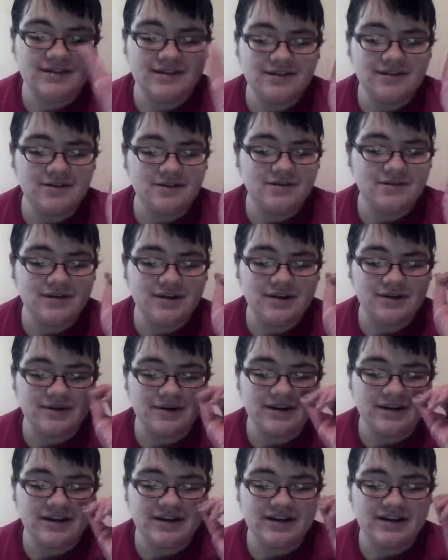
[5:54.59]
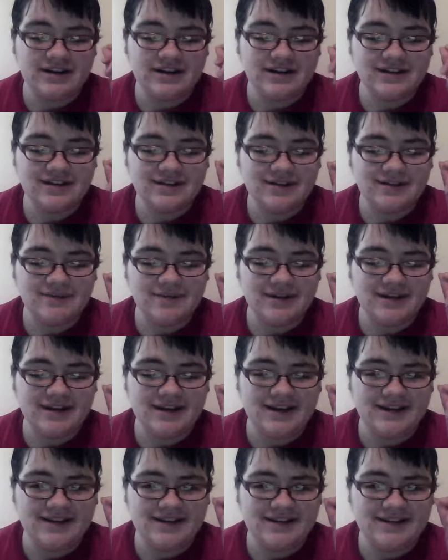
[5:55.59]
This is for Donkey Kong, so I'm gonna
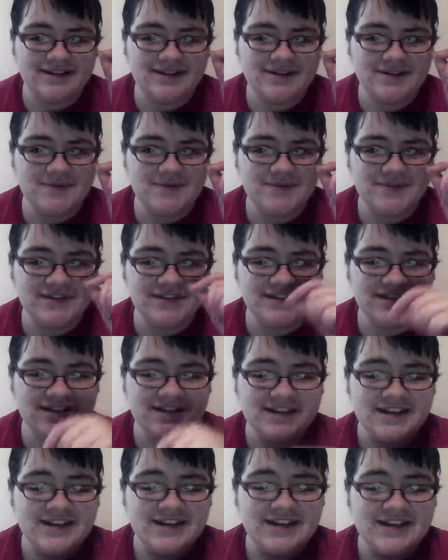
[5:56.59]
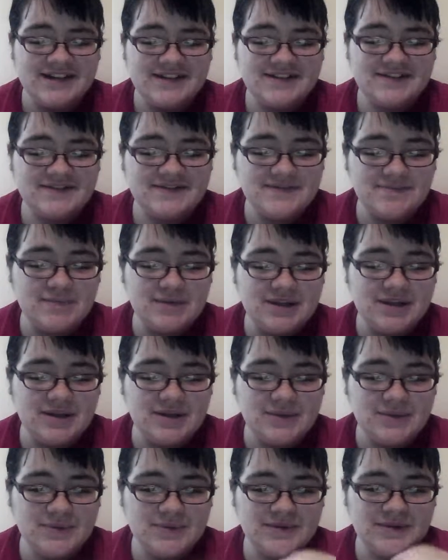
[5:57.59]
edit this hopefully
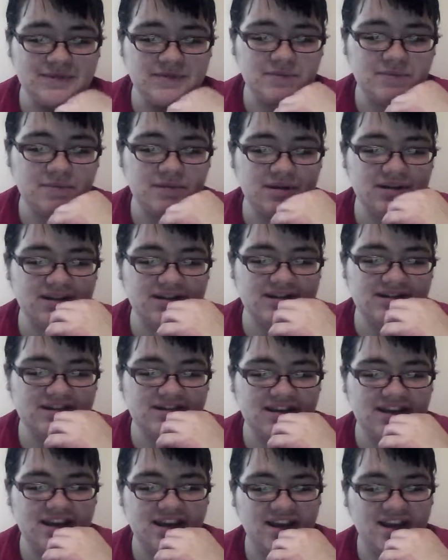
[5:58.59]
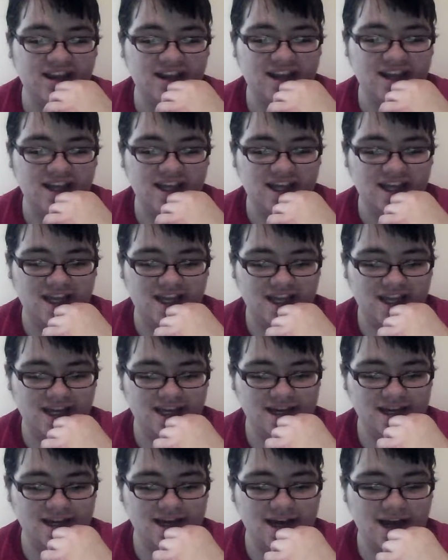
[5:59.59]
below seven minutes, and
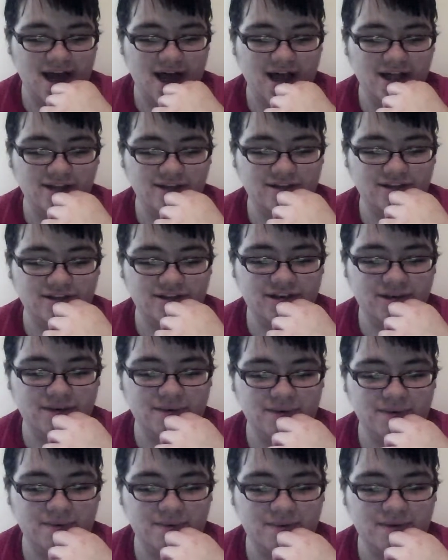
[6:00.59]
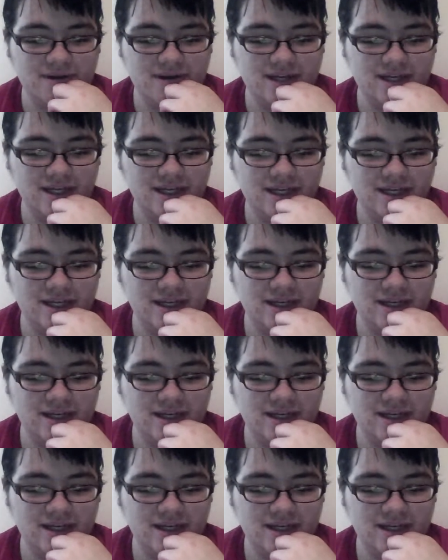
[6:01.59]
uh, I'll talk to you